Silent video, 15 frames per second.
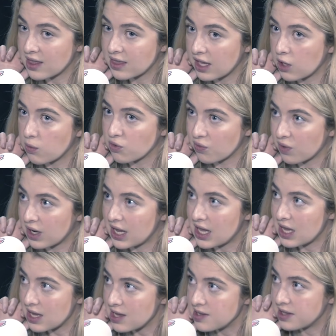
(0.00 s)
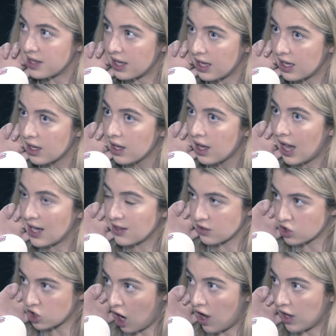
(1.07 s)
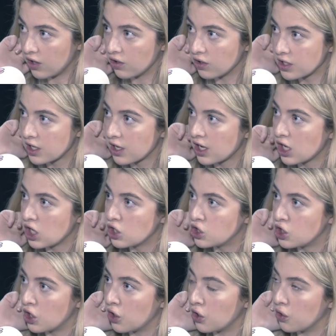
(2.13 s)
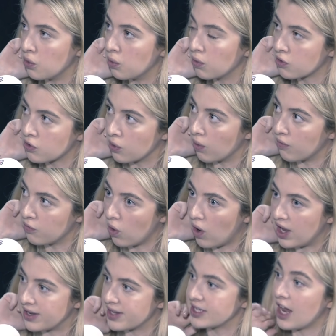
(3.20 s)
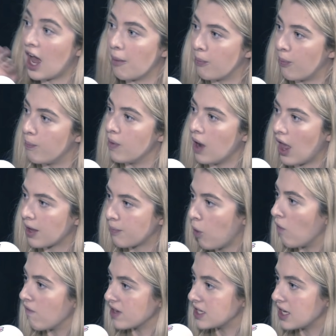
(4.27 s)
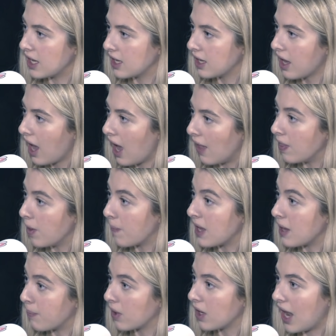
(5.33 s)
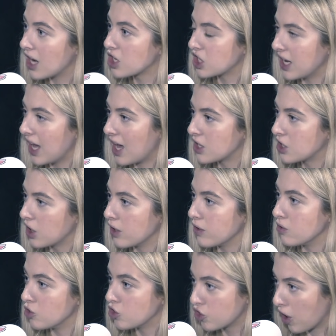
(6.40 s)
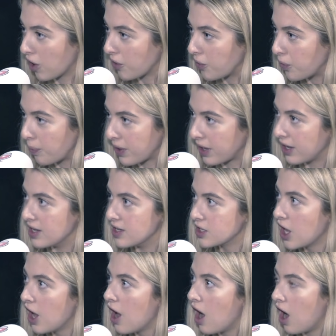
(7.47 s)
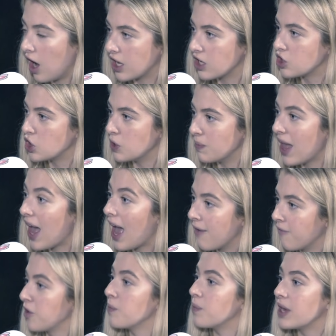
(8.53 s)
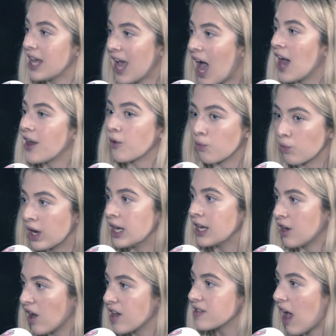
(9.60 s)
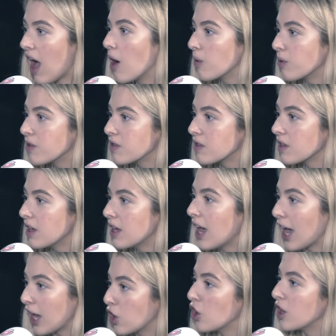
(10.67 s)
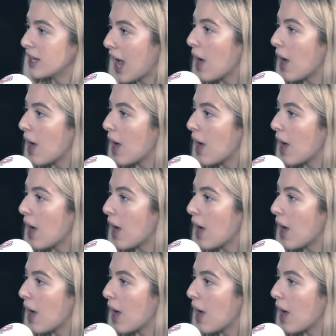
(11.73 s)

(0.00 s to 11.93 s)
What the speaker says: I think it was really easy as a child to sort of not understand like poverty, and that people actually had to go through struggle, because I assumed that everybody had a really nice house and could